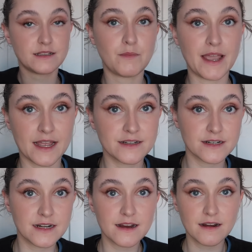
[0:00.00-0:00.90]
this on my hand
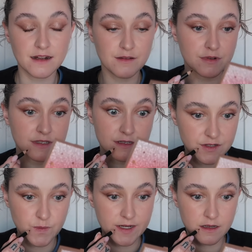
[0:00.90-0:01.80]
earlier and it was,
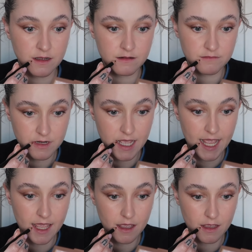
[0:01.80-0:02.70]
just went on
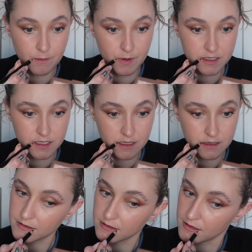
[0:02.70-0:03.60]
like butter.
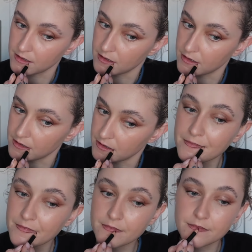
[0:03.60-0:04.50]
Went on so well, like look
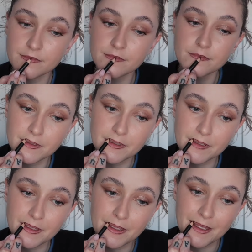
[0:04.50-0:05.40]
at that
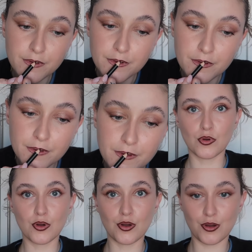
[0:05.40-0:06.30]
already.
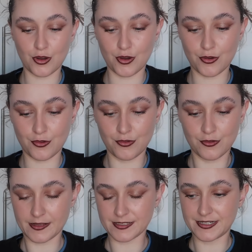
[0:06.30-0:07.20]
Whoa,
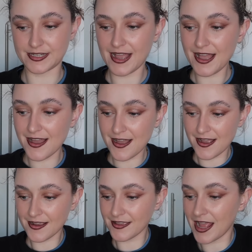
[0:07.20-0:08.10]
that's
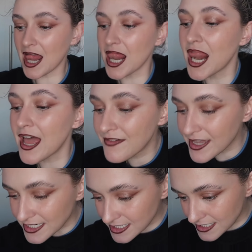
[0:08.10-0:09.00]
dark, I love
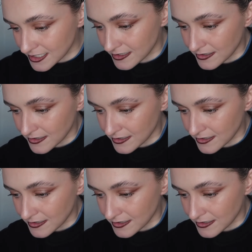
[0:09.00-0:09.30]
it.